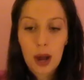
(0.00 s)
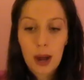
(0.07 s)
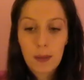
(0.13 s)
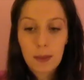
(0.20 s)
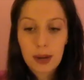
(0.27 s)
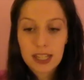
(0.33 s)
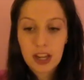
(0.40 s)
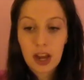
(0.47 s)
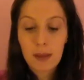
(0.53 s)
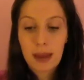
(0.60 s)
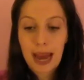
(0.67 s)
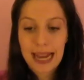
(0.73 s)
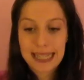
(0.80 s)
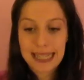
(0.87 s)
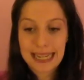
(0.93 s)
Throughout my time
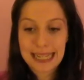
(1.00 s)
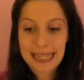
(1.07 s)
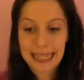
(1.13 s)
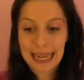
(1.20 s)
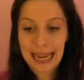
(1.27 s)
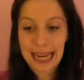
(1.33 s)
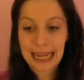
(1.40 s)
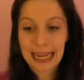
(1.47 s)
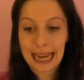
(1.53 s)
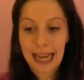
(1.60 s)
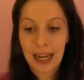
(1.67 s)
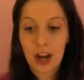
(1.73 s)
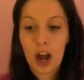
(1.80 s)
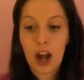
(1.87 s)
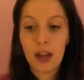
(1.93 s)
at Eden
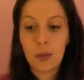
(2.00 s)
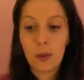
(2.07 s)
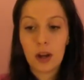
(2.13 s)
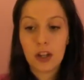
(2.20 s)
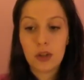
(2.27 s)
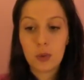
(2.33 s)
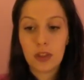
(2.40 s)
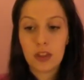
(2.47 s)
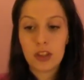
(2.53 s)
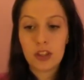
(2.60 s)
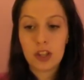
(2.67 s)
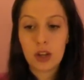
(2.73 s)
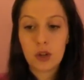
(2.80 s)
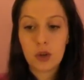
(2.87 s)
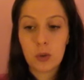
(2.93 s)
Can, I worked with the
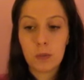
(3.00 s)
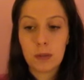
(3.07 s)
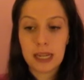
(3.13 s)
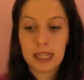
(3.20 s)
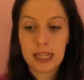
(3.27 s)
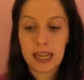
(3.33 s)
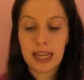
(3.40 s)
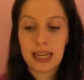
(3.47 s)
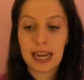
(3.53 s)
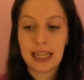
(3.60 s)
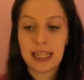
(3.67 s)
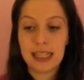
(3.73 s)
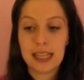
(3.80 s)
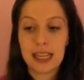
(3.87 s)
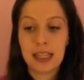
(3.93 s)
social media
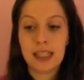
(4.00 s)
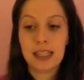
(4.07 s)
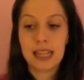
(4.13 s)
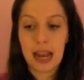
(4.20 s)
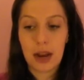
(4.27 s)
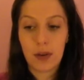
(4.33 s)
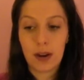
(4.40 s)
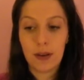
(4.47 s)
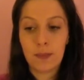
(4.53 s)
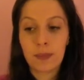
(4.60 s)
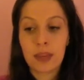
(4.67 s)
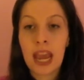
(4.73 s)
analyst Sarah.